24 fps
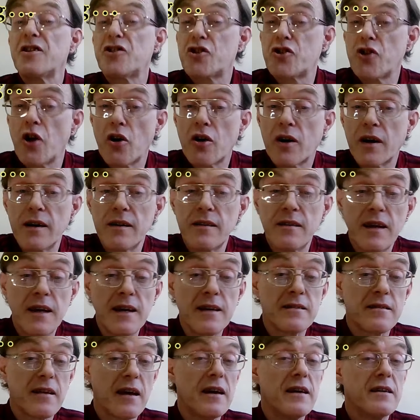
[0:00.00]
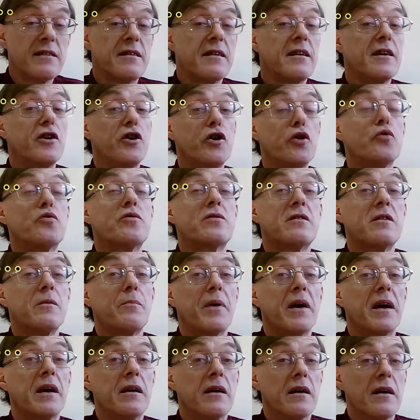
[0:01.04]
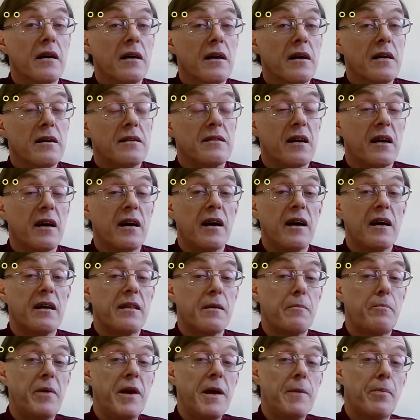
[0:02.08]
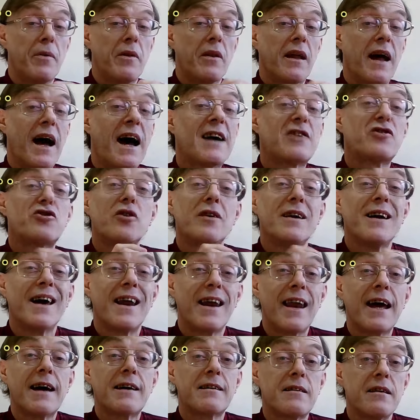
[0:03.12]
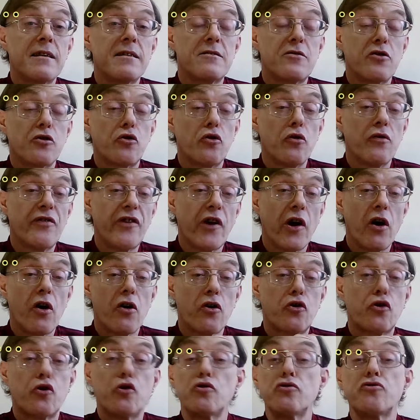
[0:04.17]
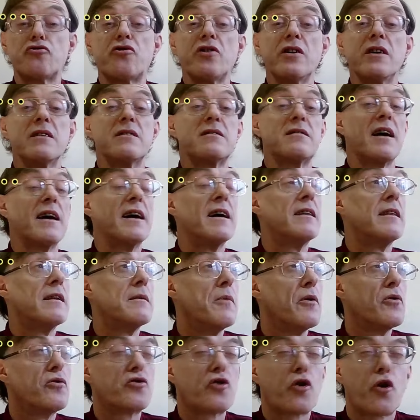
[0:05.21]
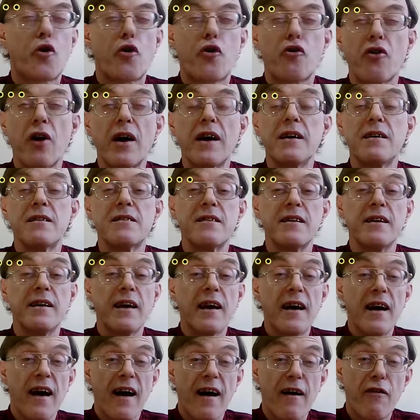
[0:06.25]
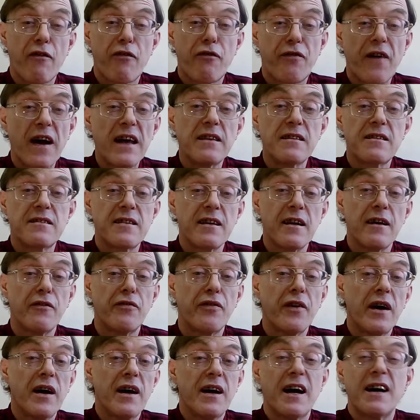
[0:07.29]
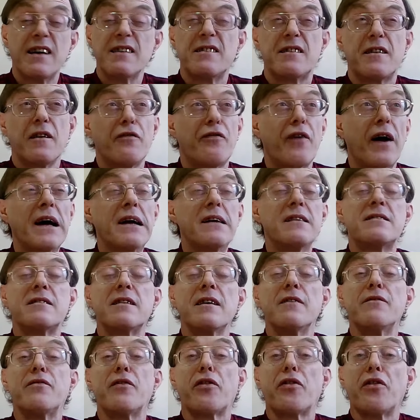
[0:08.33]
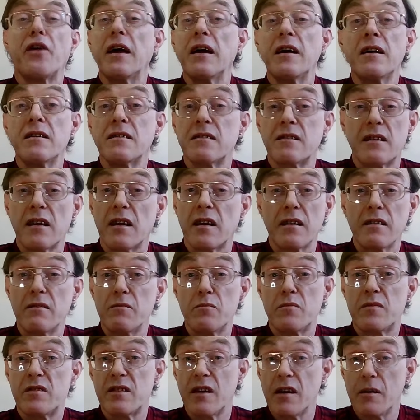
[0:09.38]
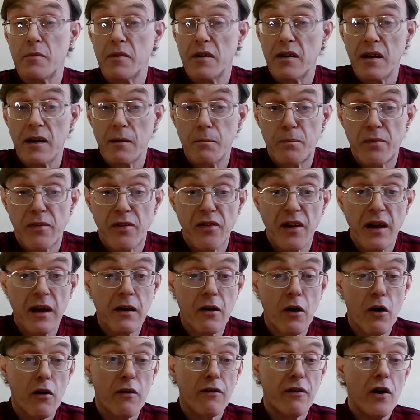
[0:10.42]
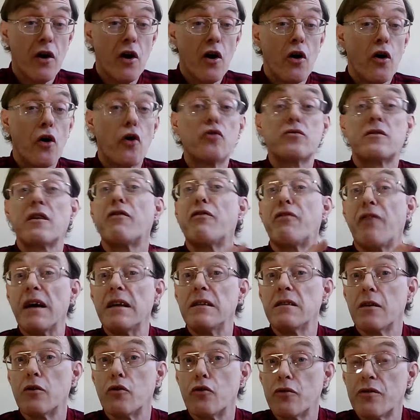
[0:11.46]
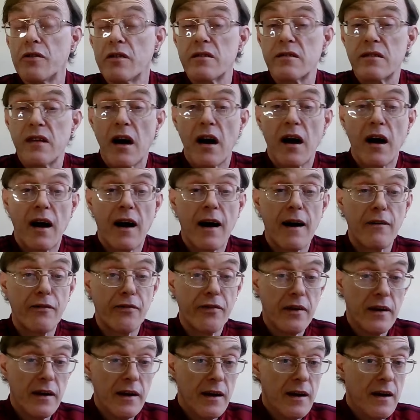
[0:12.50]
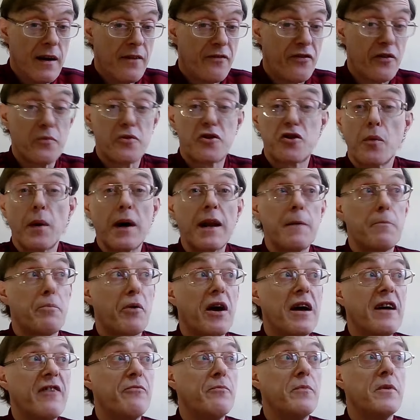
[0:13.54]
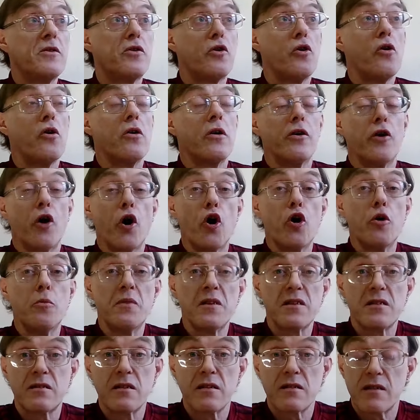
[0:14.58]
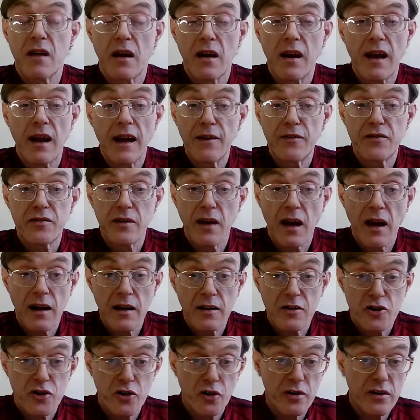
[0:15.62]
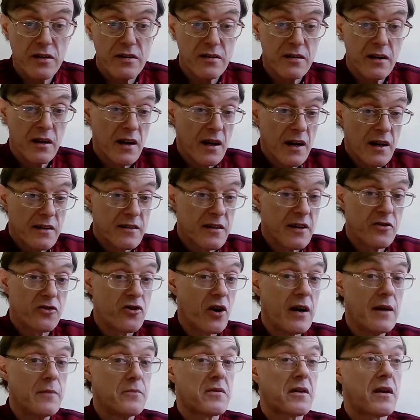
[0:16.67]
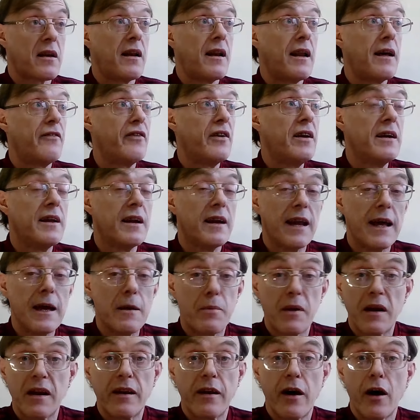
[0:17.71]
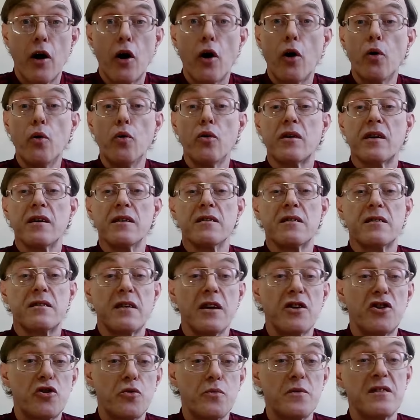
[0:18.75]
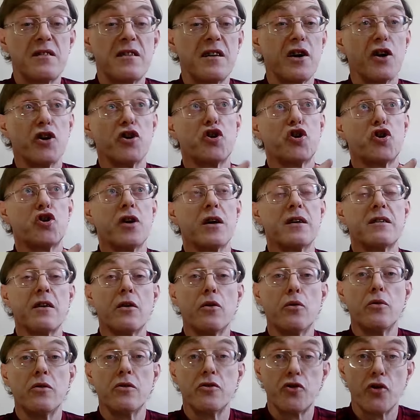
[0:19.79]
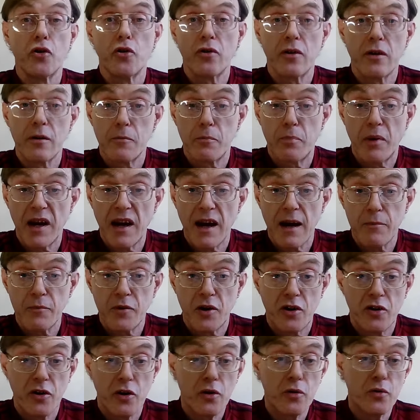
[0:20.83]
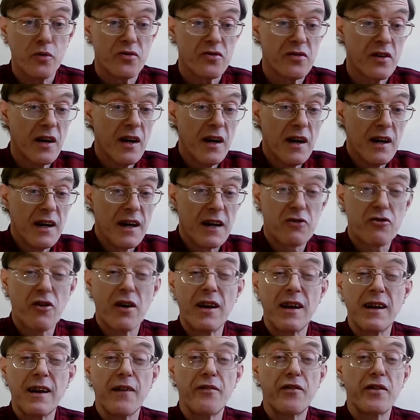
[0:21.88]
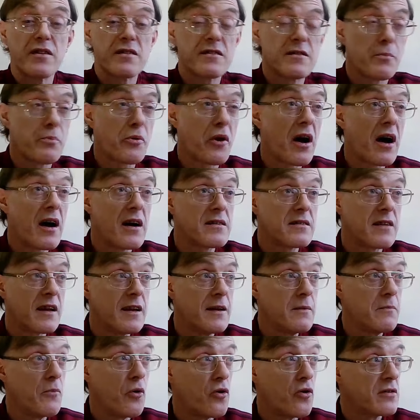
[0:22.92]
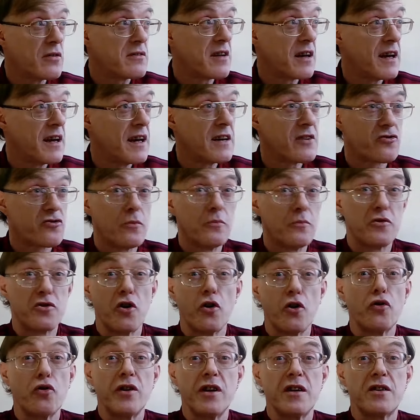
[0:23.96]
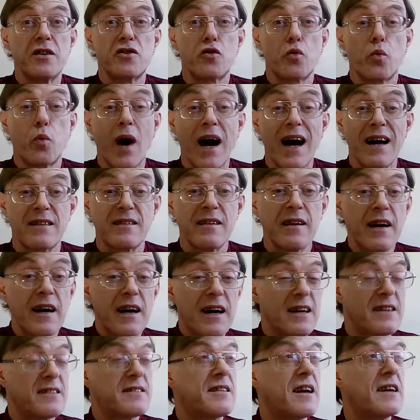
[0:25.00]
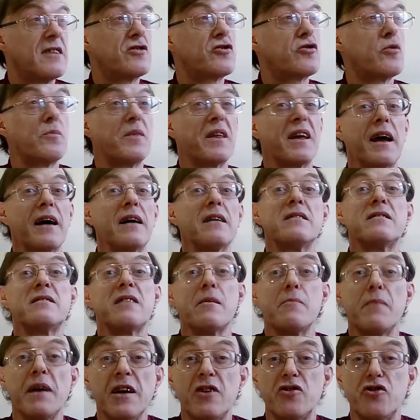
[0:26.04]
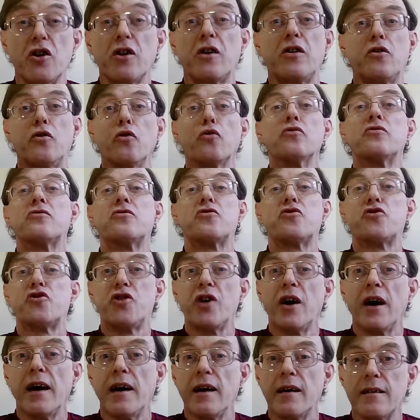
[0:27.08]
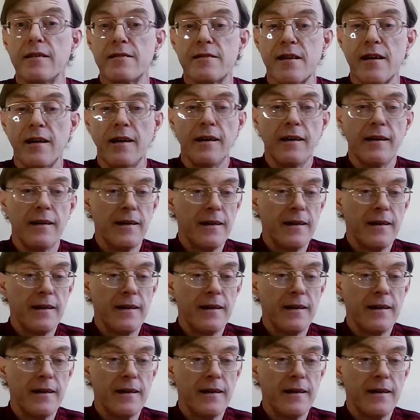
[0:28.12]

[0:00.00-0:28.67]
shocking these days than it used to be to hear the people actually elected to govern our country saying the most crazy, offensive and divisive things they can seemingly think of, or defending others that have. From Suella Braverman calling homelessness a lifestyle choice, to James Cleverly labelling a whole constituency a shithole during PMQs, it's really never a surprise anymore to hear some Tory twat has said something else that makes your gut churn, is it?